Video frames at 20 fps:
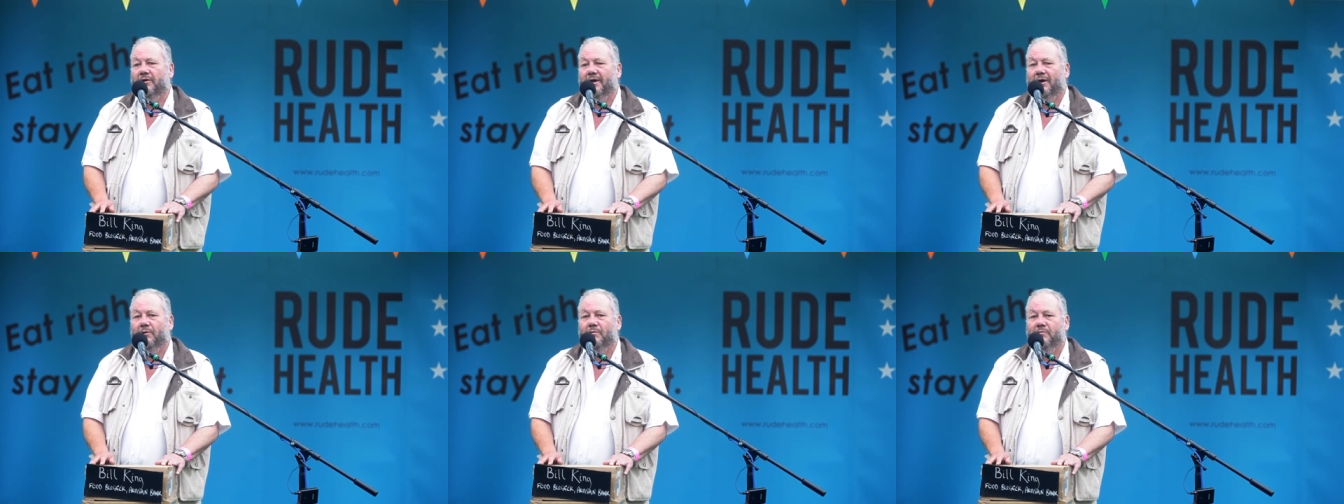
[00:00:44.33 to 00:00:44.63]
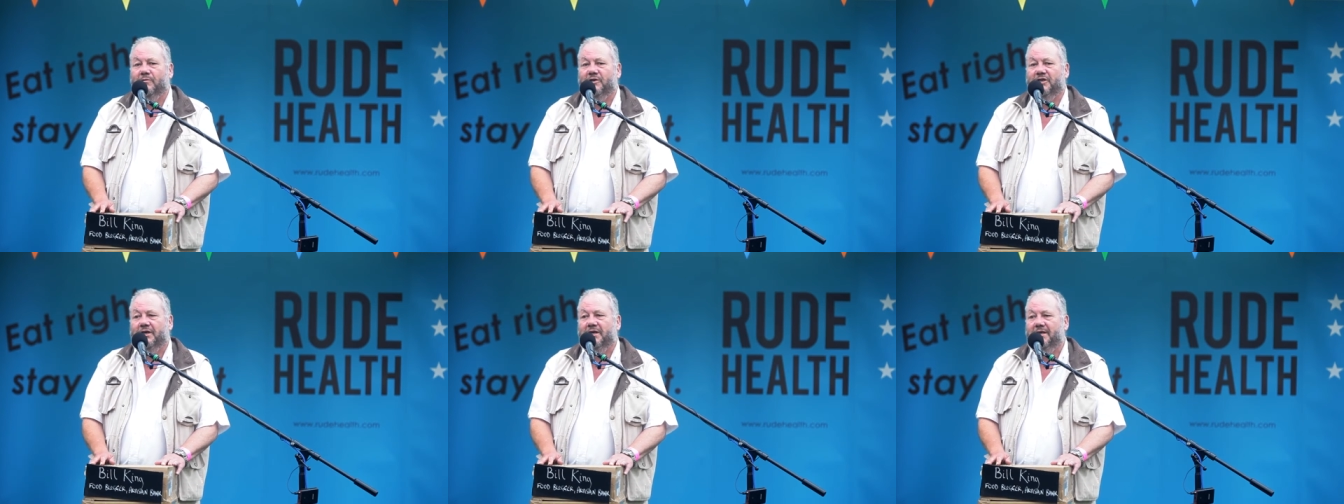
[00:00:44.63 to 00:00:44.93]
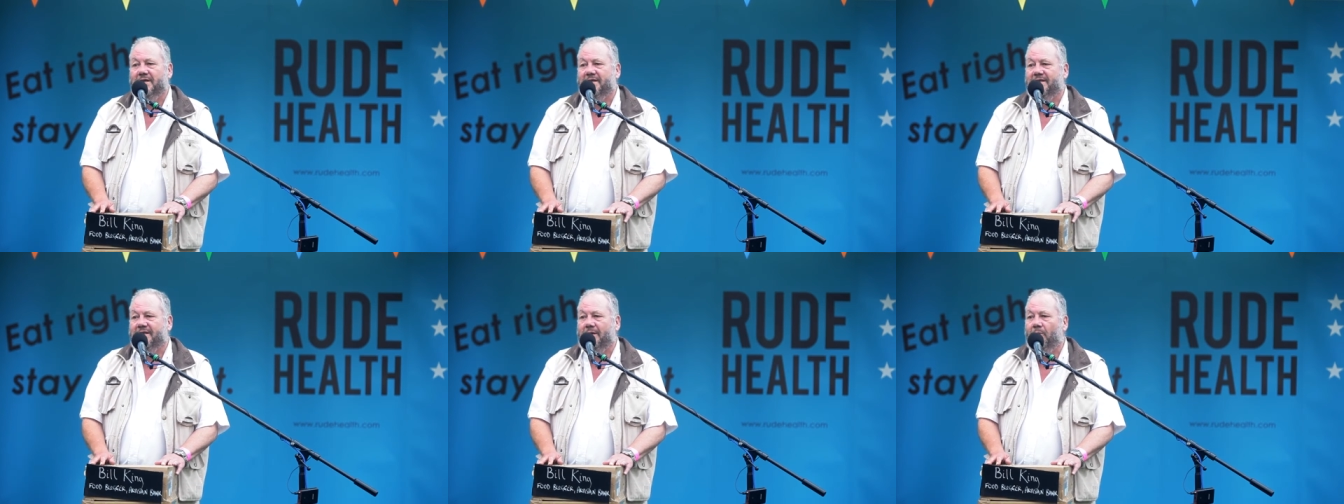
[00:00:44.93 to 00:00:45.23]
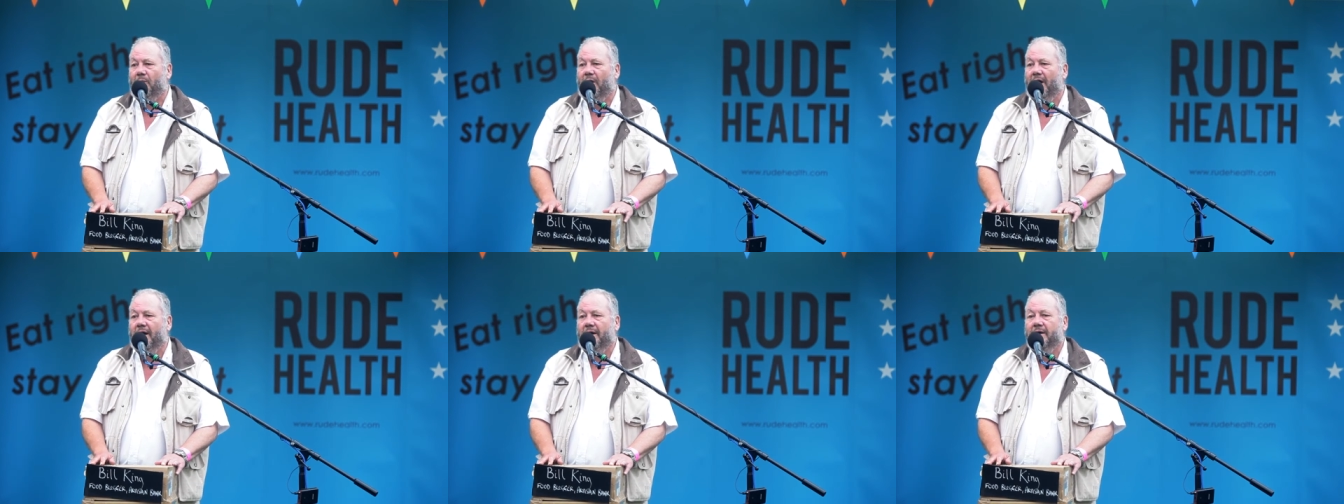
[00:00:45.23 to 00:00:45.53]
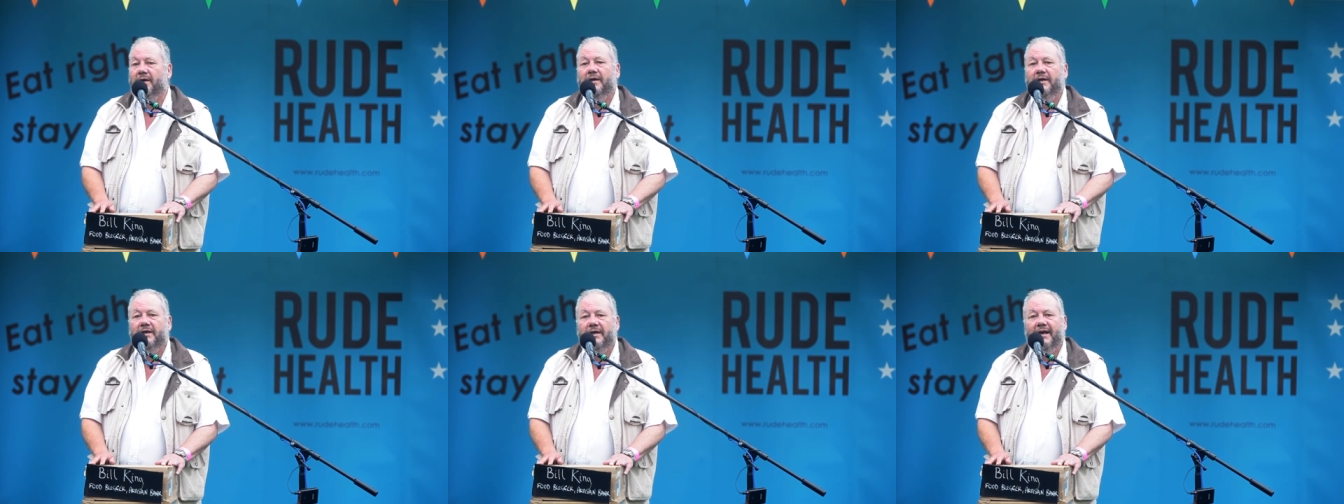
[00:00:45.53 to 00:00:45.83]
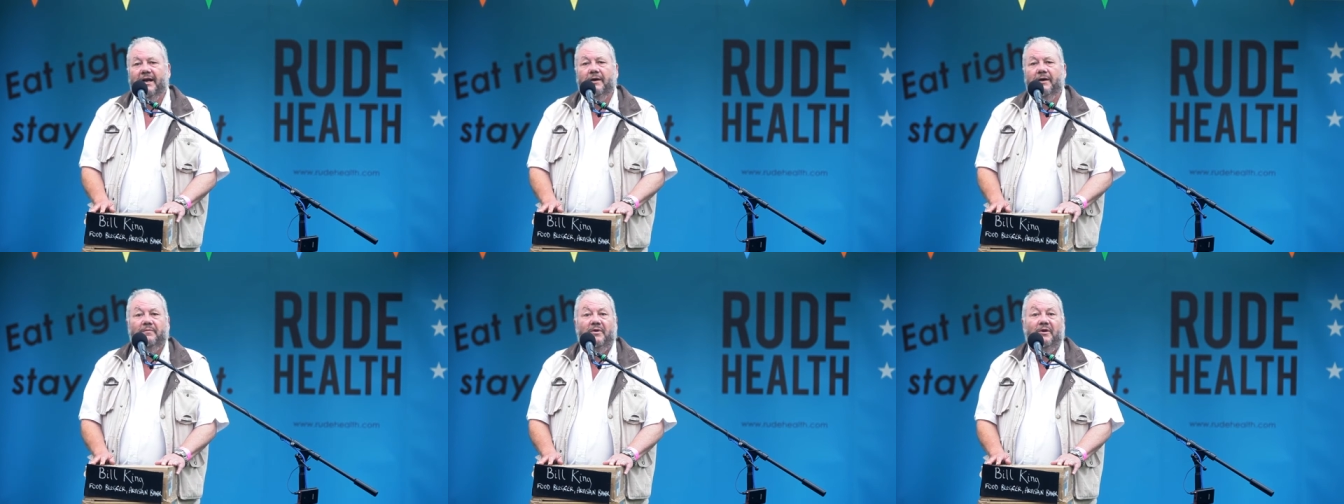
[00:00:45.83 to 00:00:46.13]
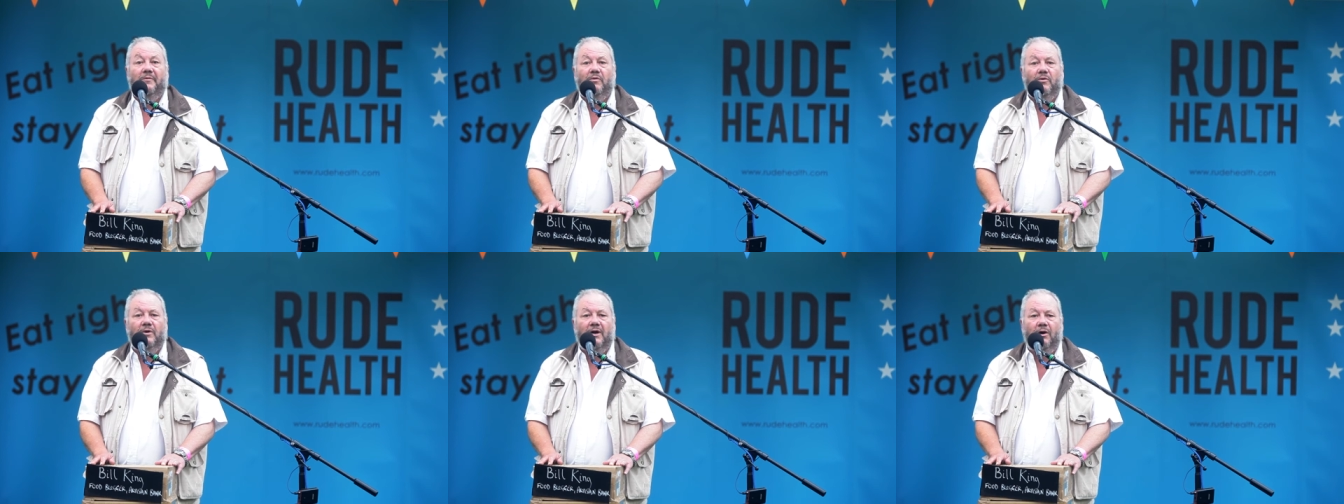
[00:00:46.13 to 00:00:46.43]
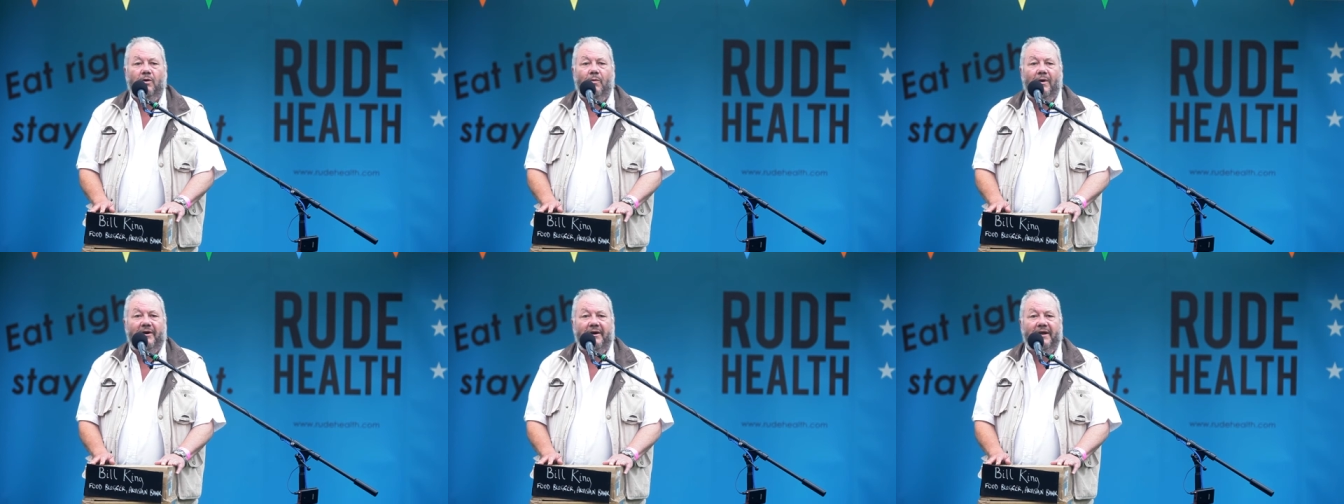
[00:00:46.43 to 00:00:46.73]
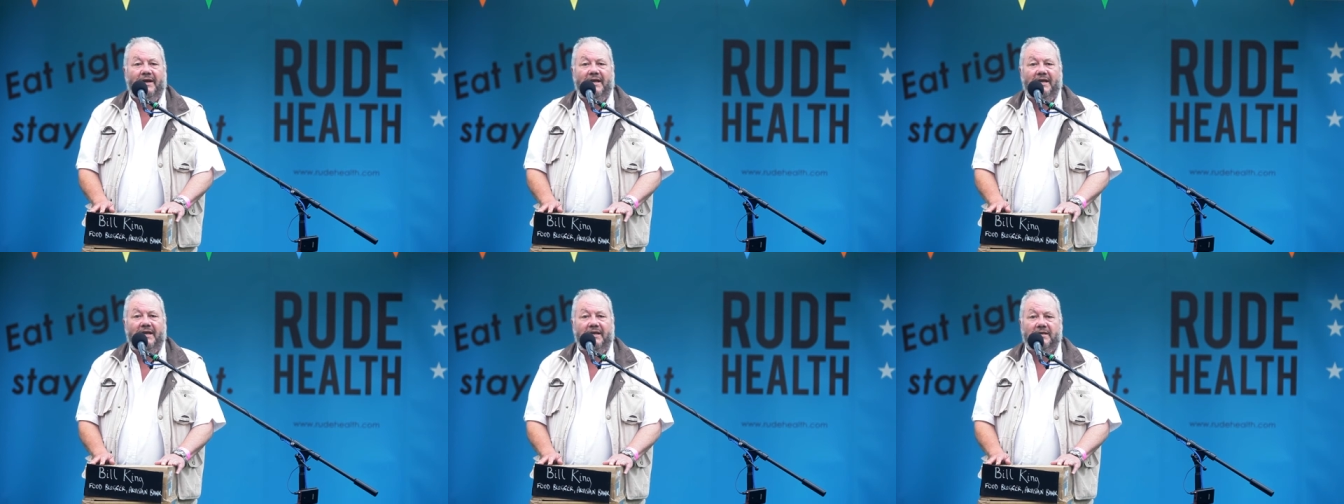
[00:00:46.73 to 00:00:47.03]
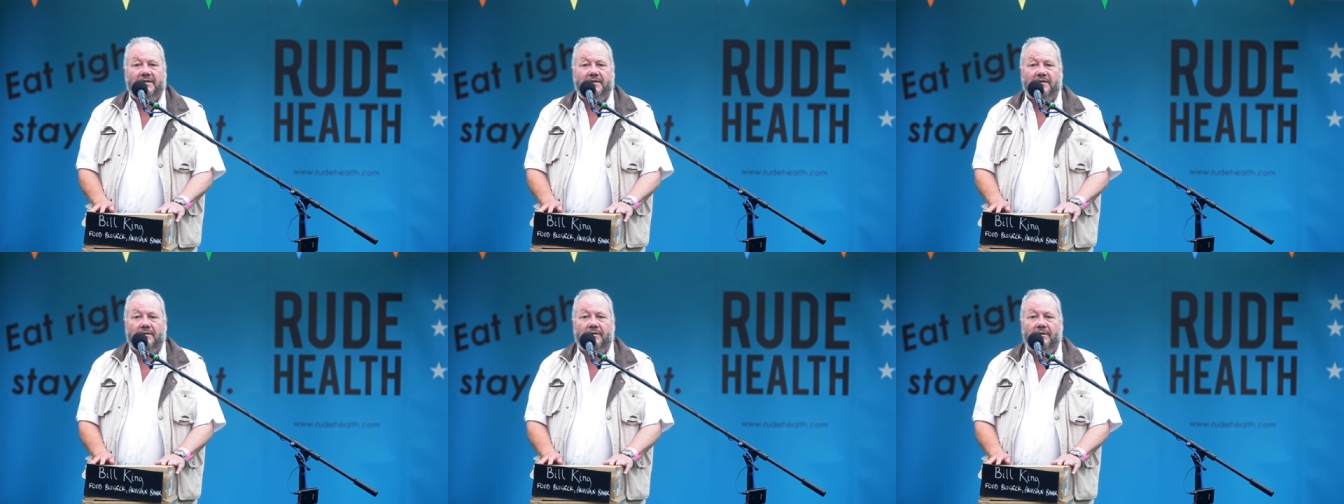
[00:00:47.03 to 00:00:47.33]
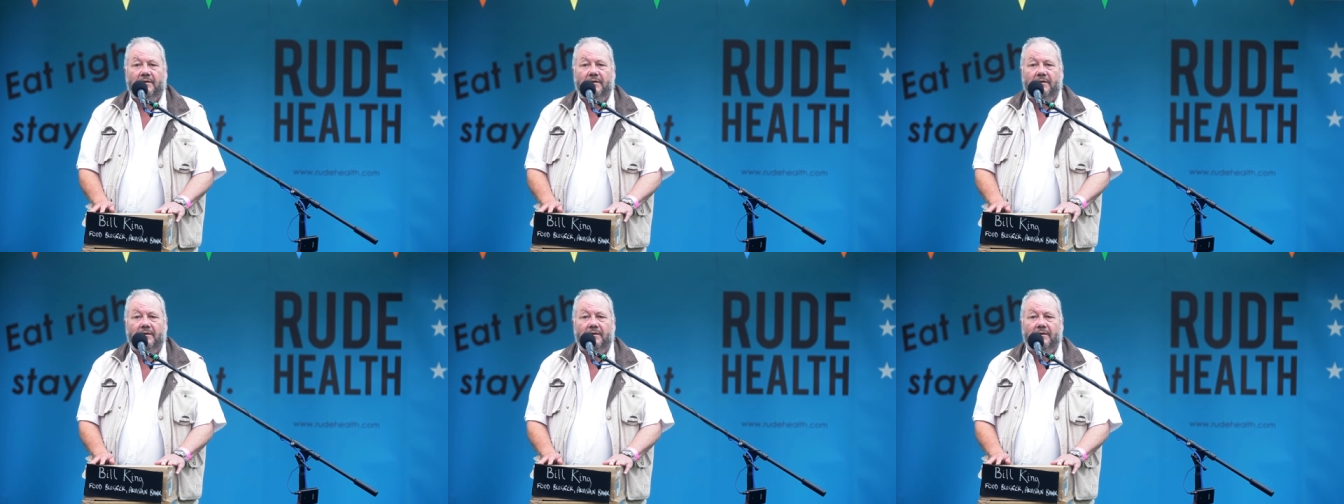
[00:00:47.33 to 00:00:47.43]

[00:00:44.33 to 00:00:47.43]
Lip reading: local cheese somewhere, you let people know where it is.